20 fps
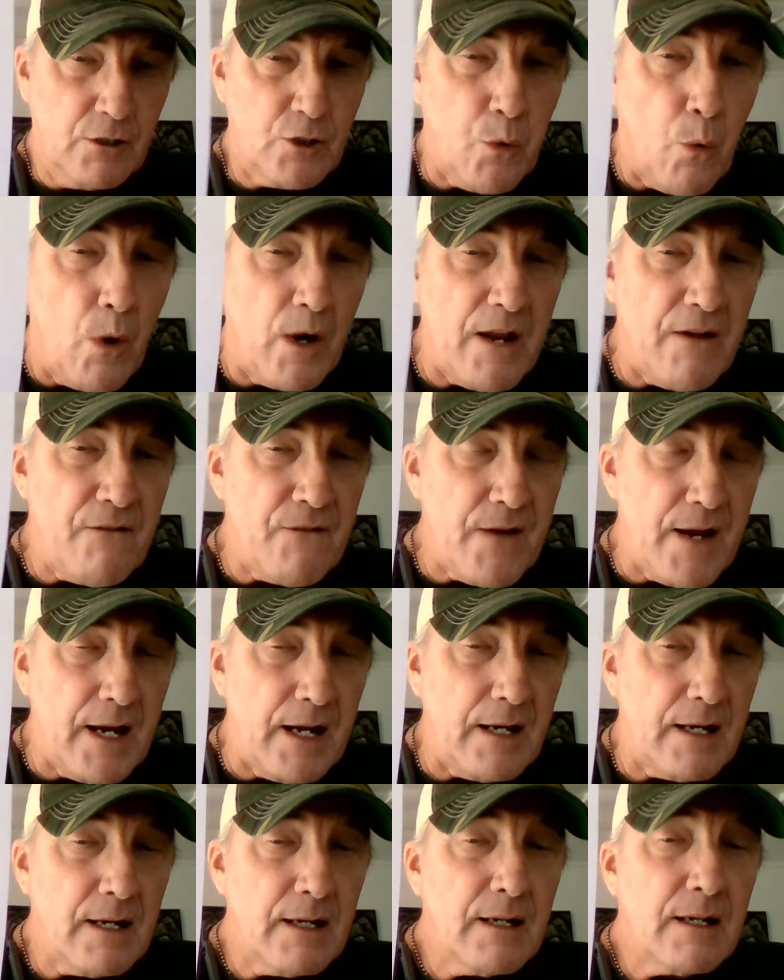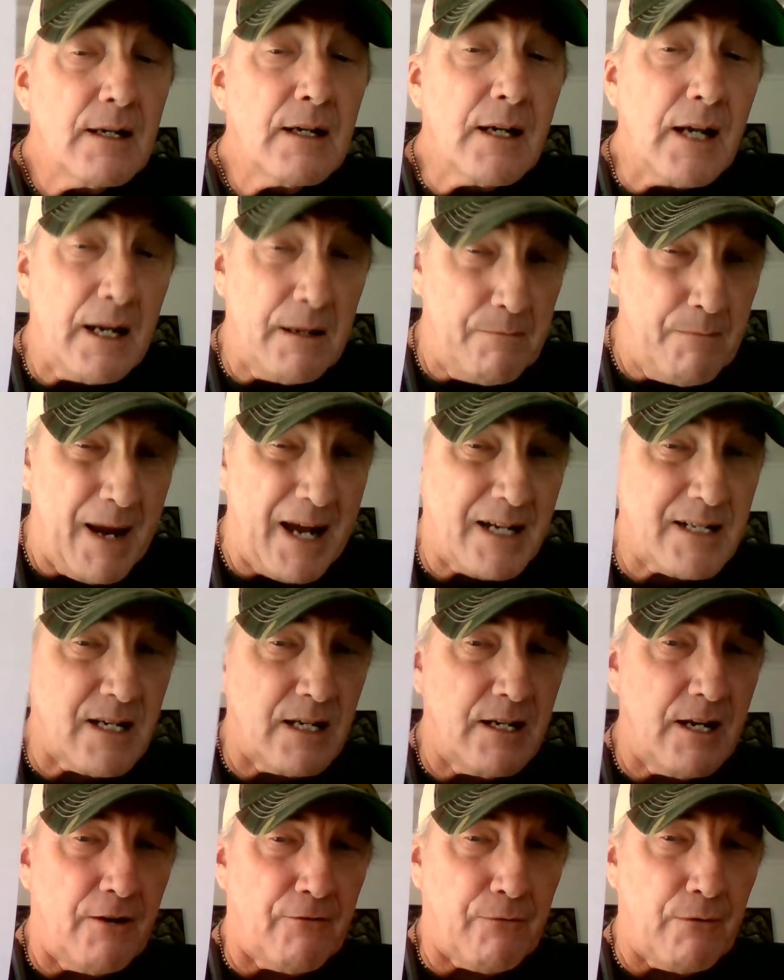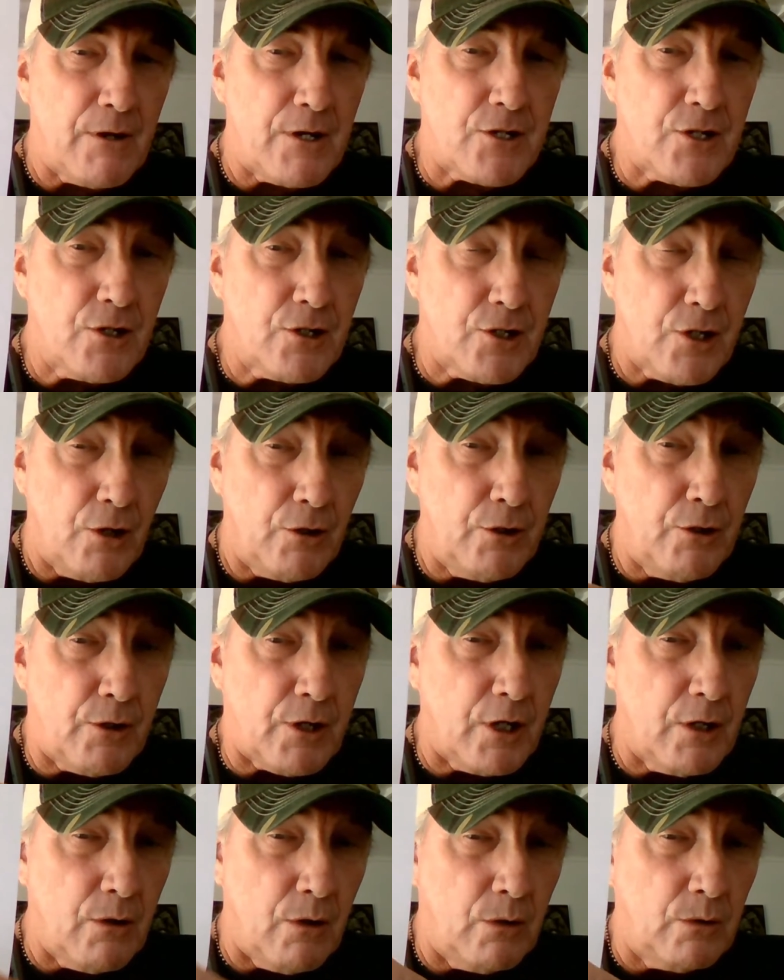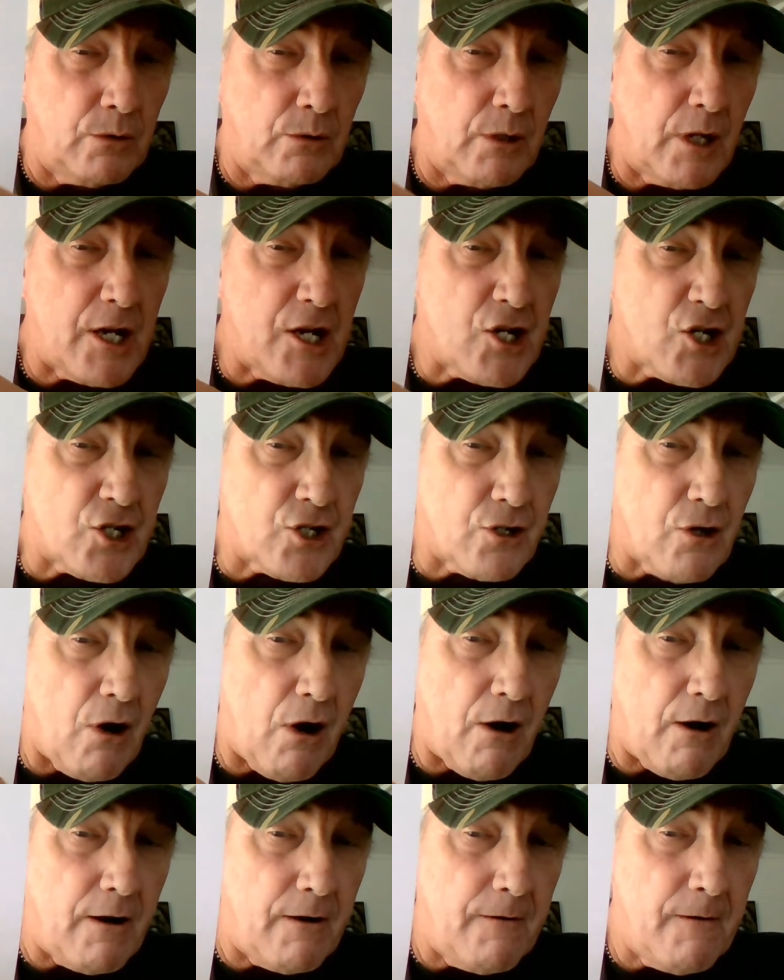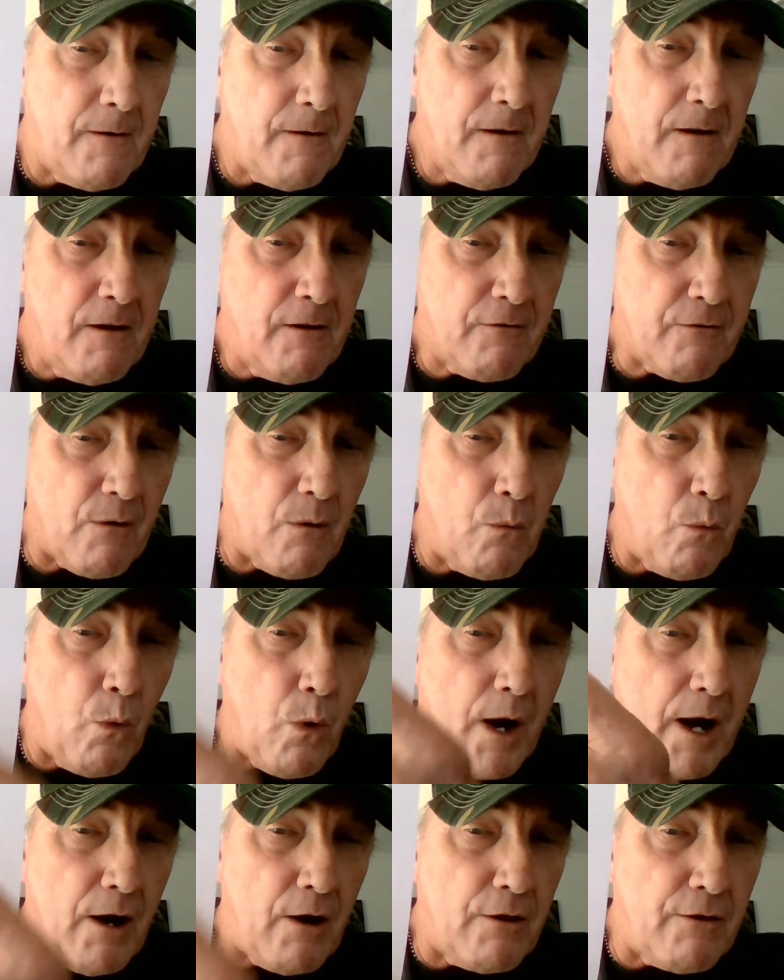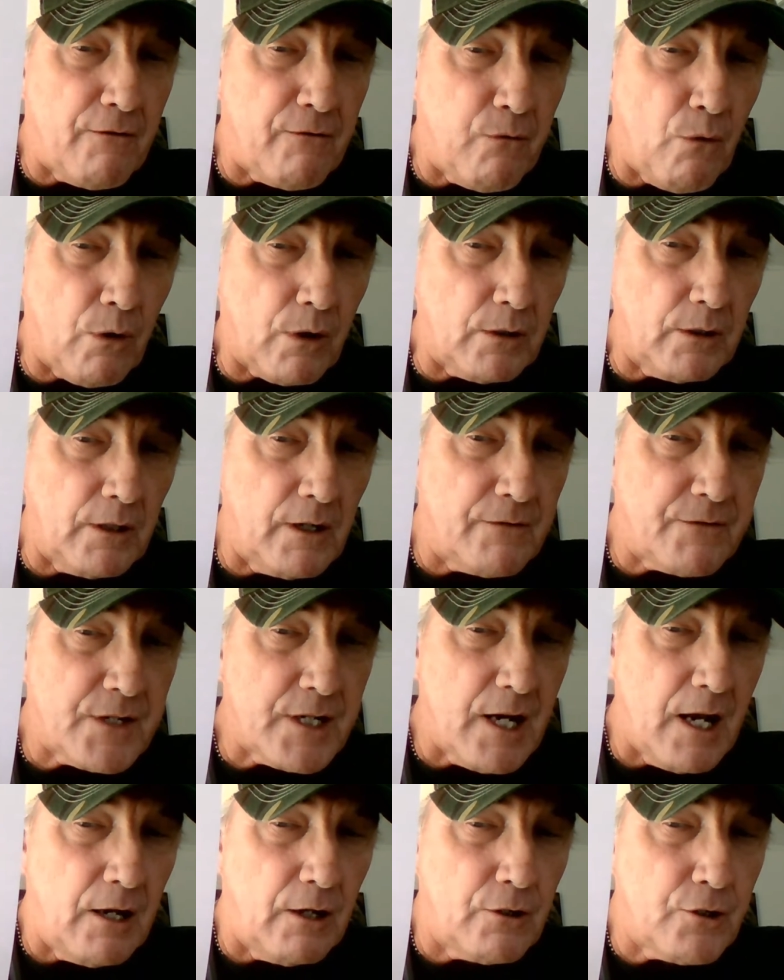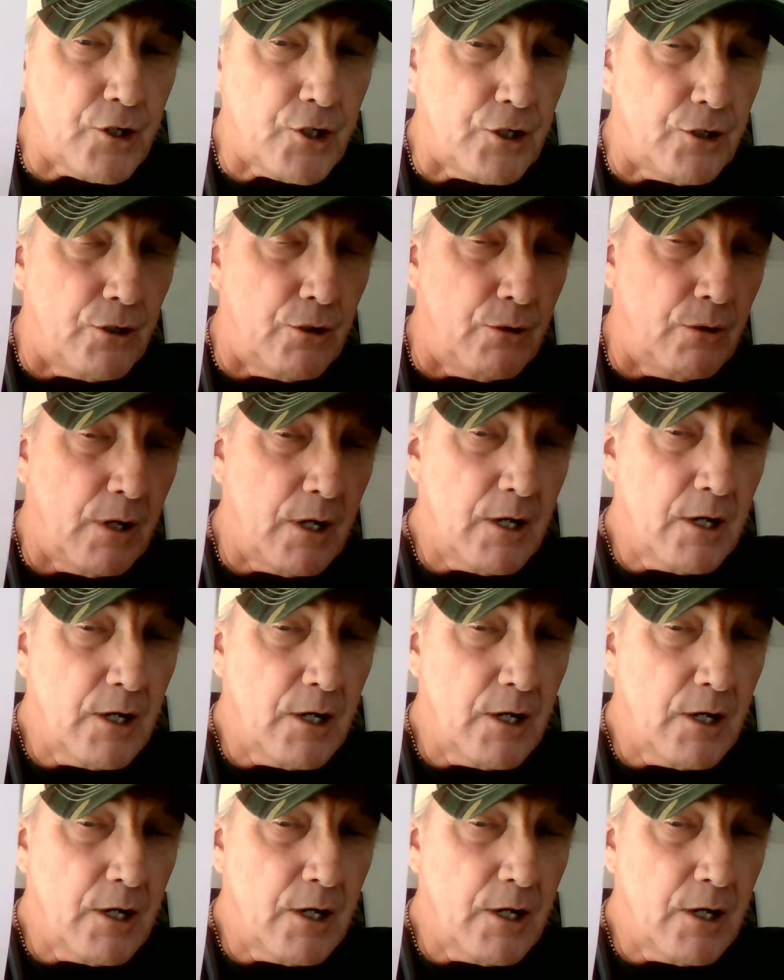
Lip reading: 20 feet, it makes a difference. So you can only start from where the forklift tells you